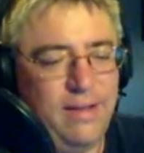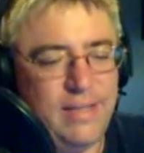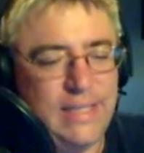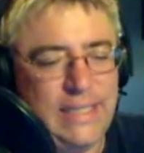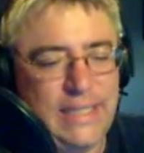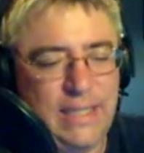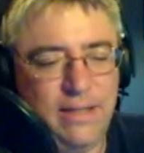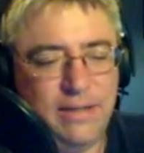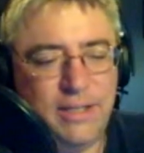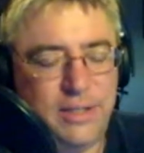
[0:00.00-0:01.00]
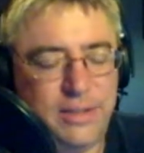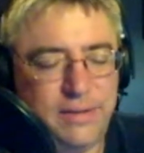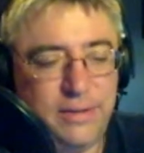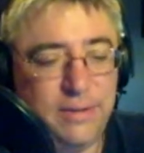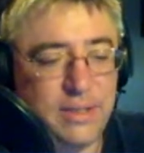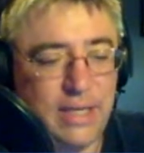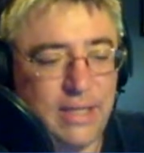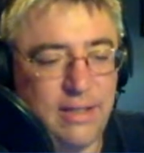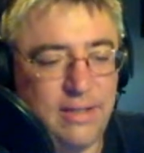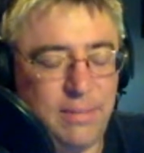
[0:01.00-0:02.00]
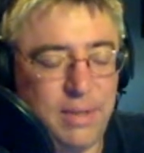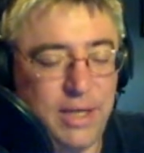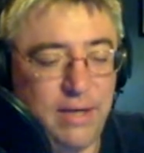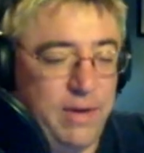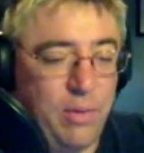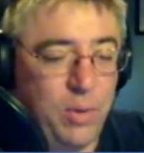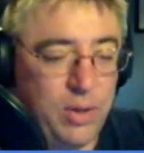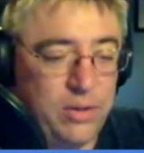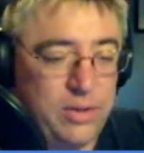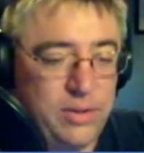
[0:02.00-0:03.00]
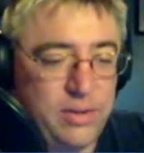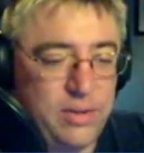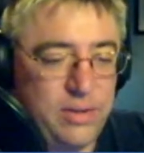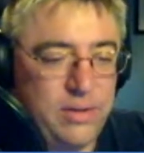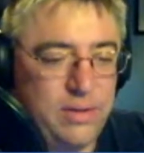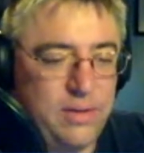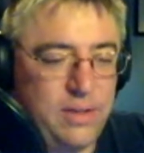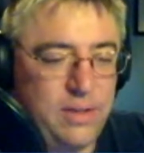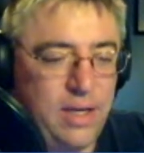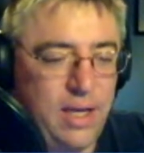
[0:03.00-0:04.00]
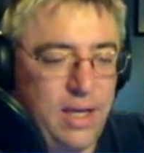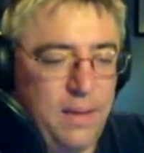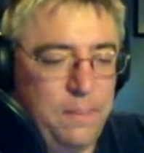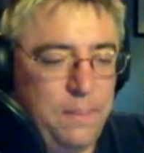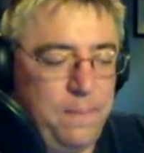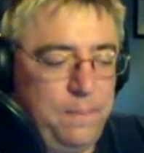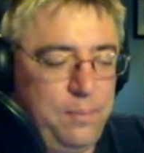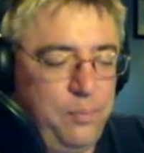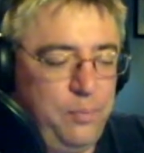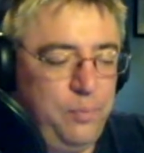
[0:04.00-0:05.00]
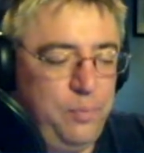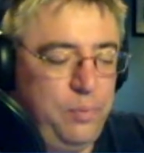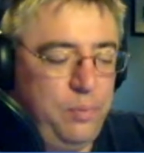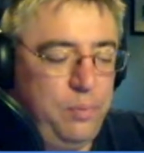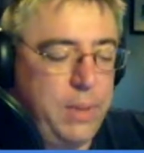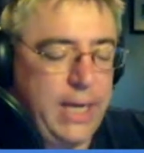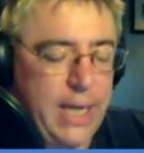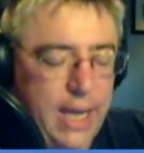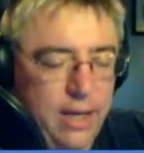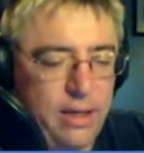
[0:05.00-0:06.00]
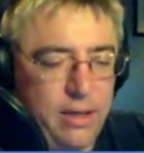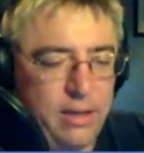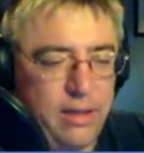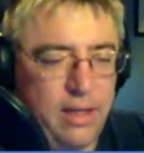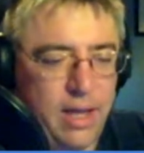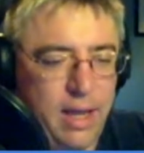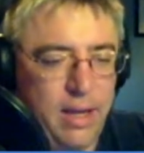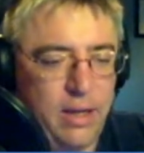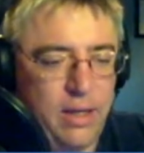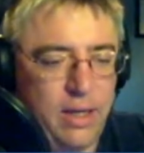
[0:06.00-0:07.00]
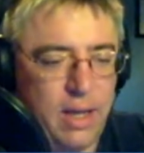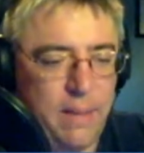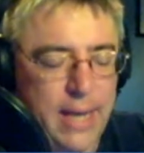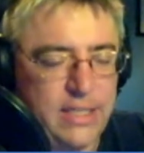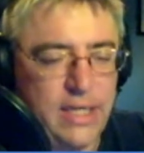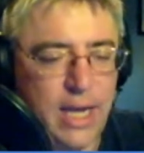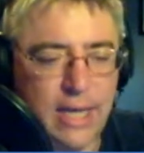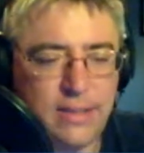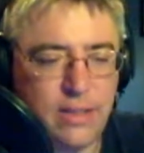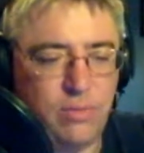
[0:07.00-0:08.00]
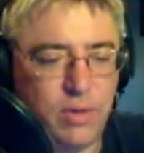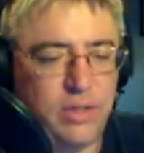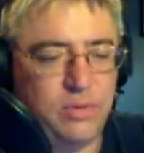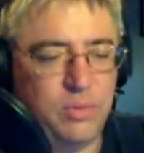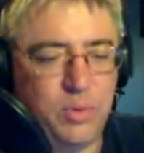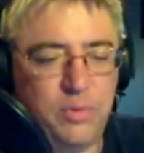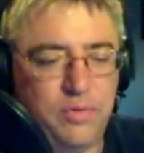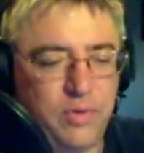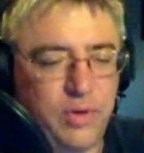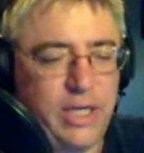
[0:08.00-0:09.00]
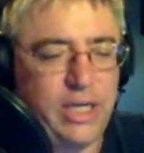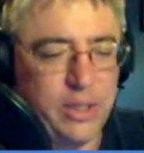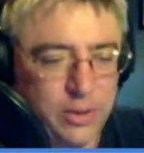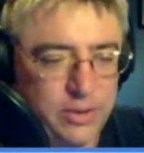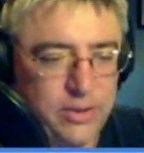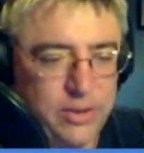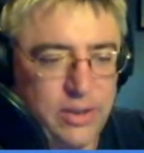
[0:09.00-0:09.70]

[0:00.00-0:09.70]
you could do exactly the same thing, if not worse. But again, Apache hasn't run as root for years.